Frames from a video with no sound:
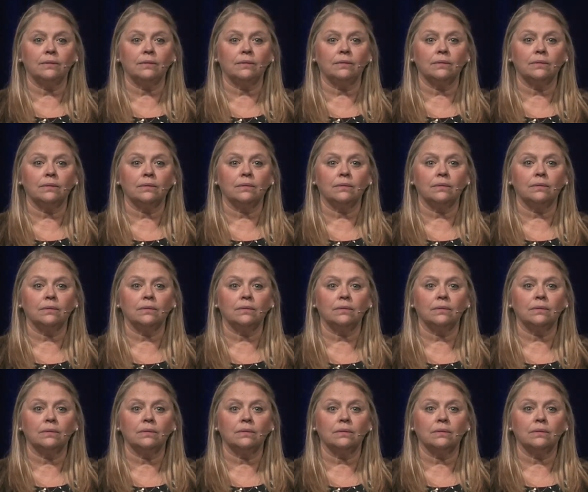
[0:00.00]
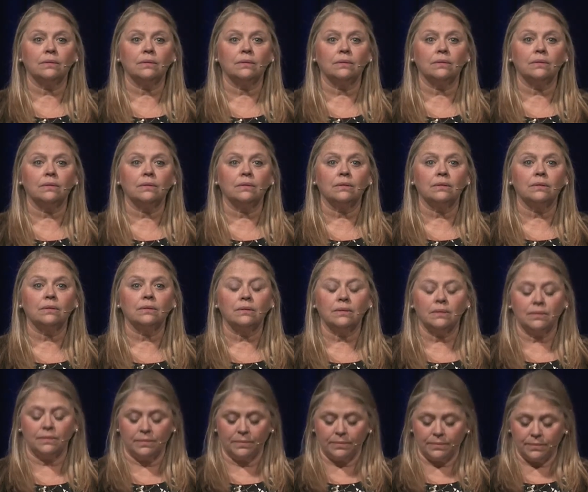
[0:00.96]

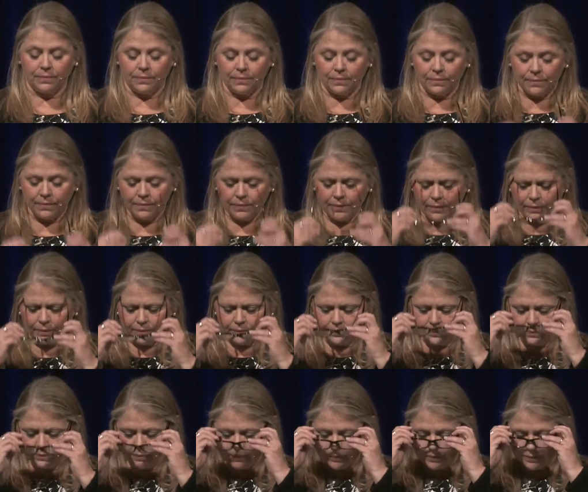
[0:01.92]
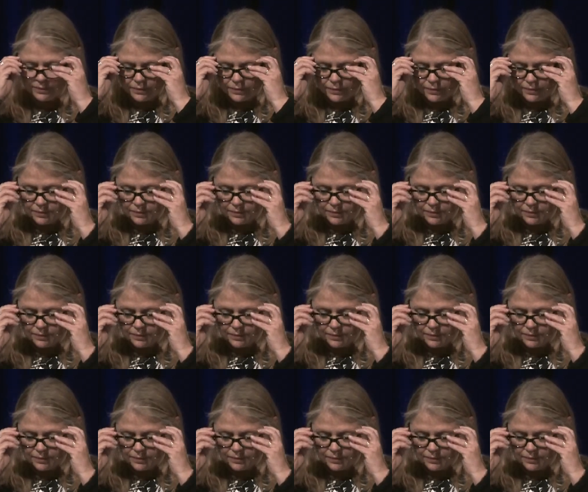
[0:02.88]
Nothing is said.